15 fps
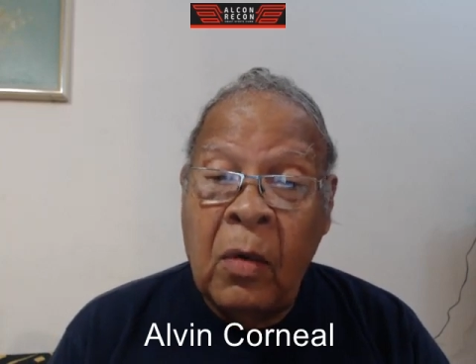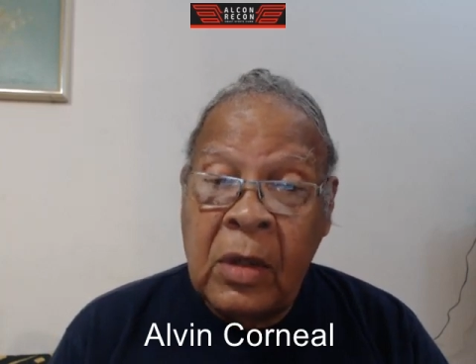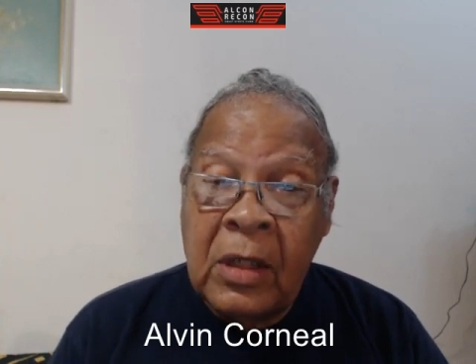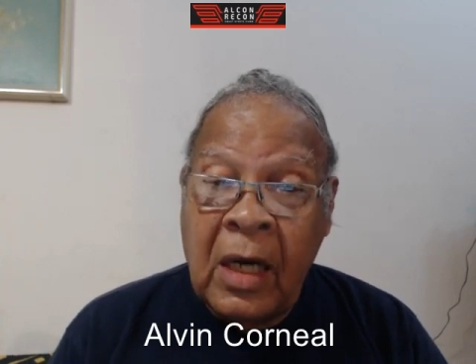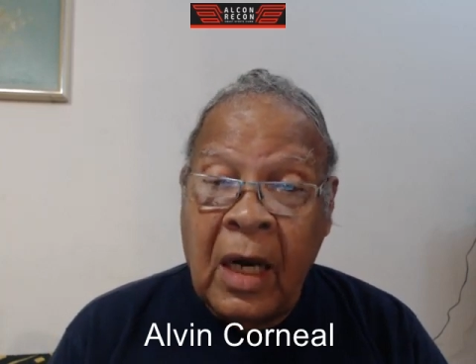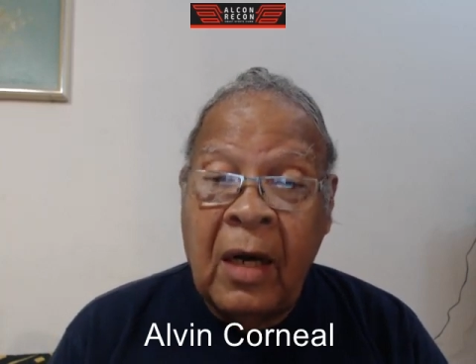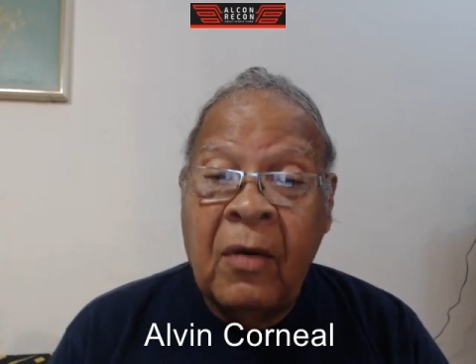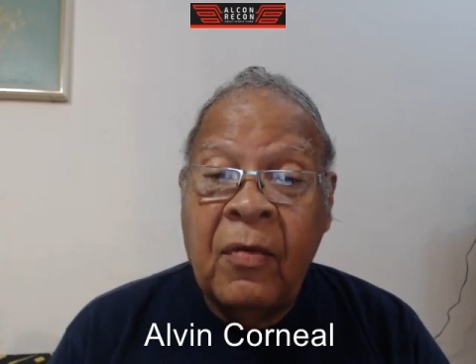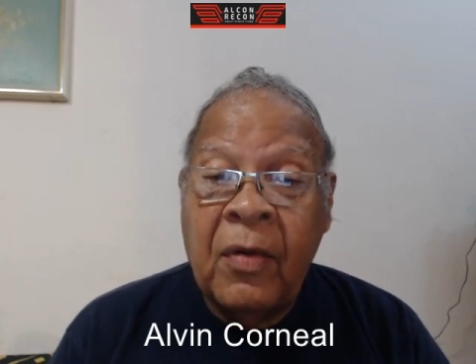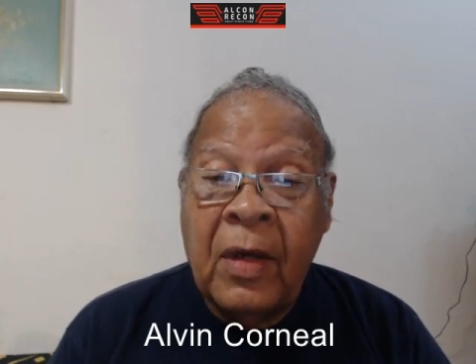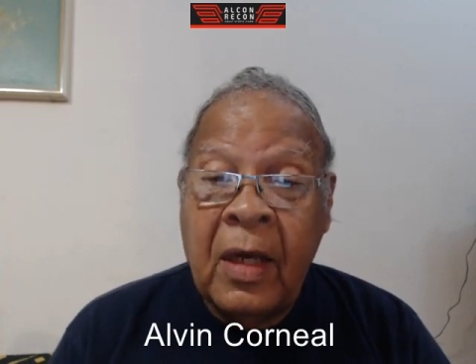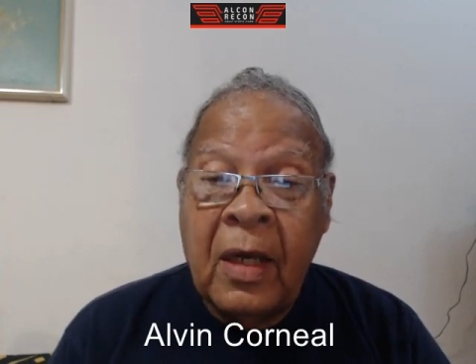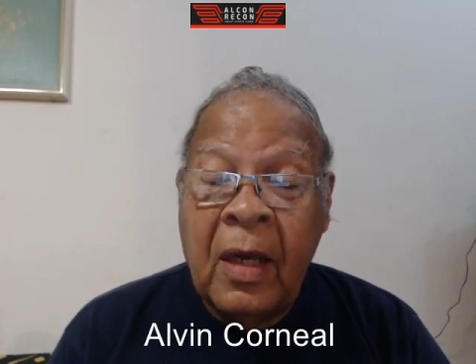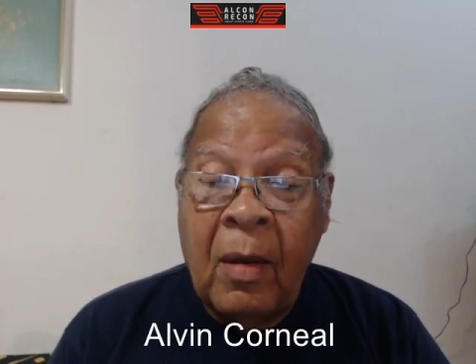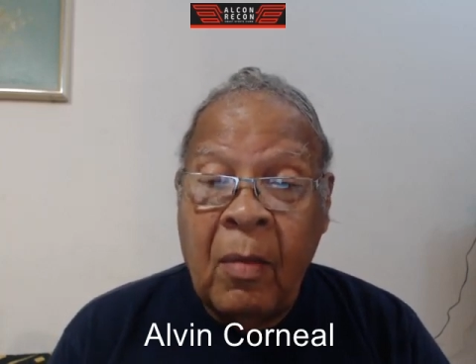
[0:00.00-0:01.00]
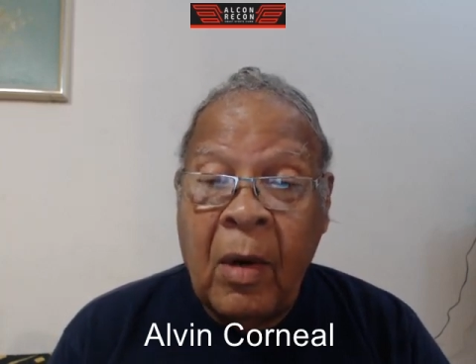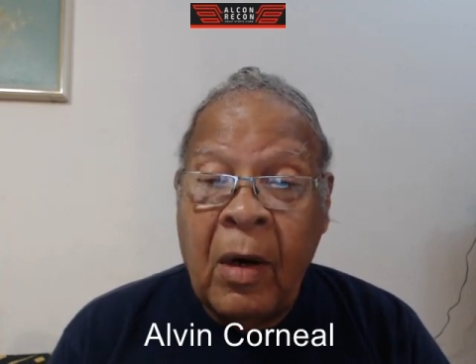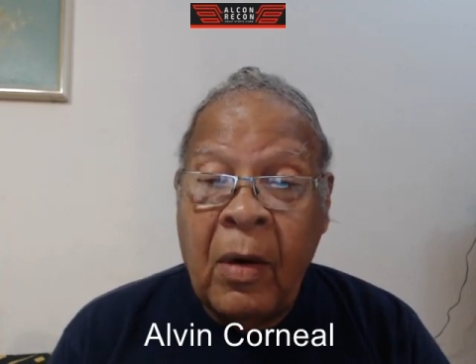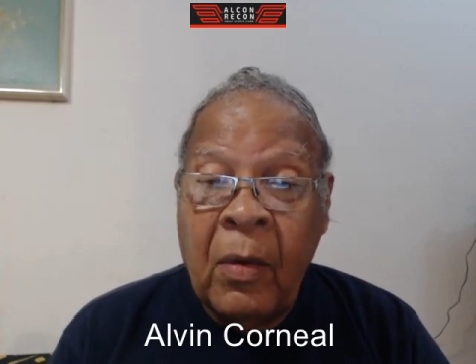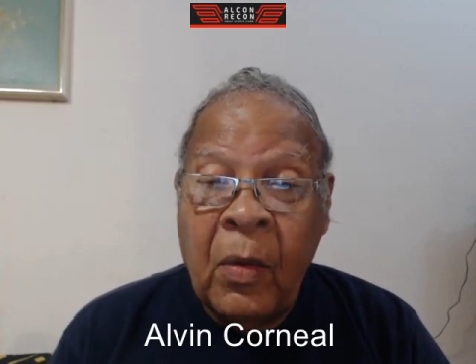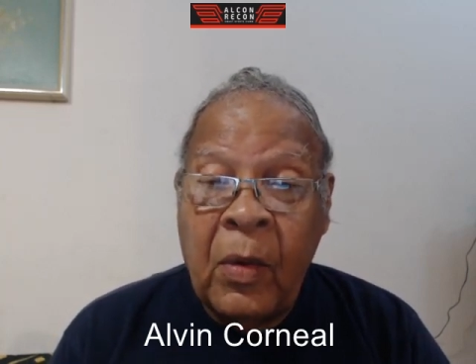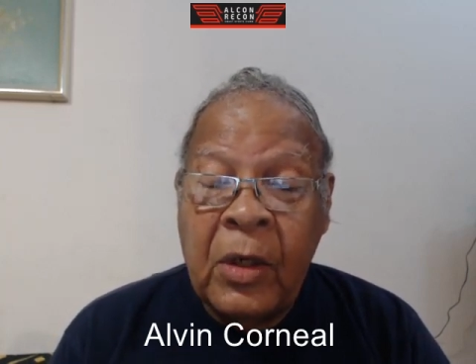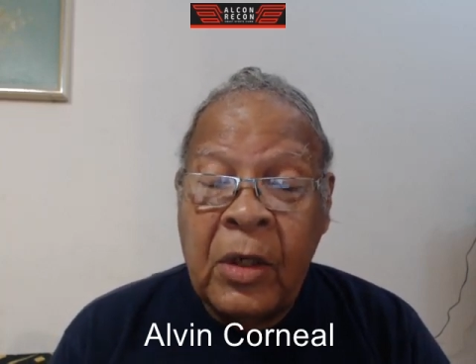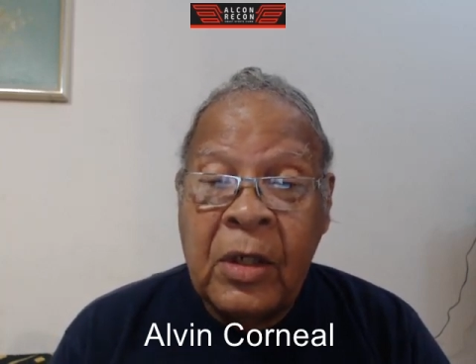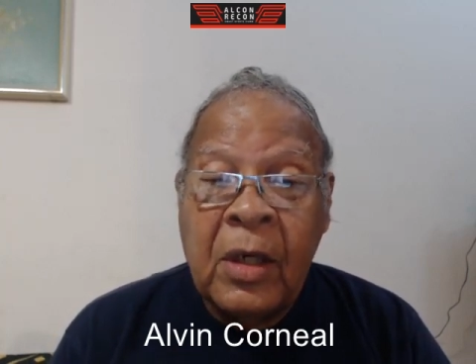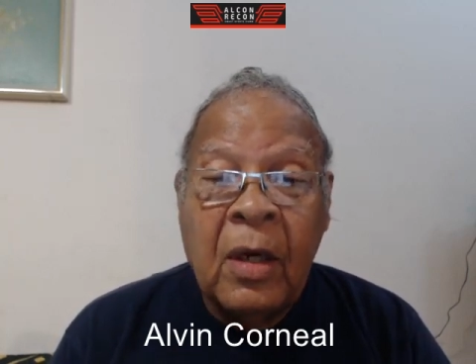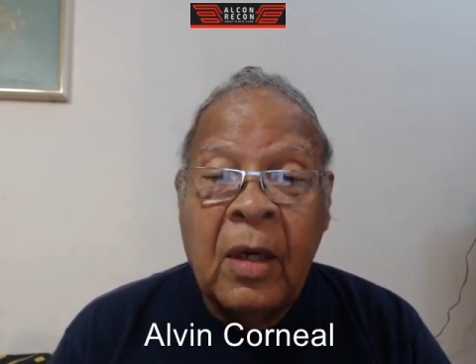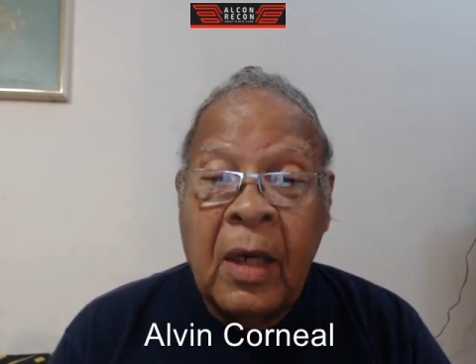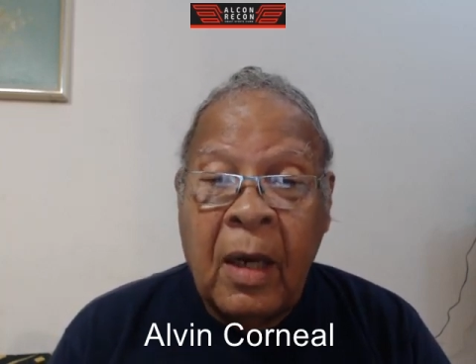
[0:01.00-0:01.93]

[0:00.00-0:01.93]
outside of Kemar Roach.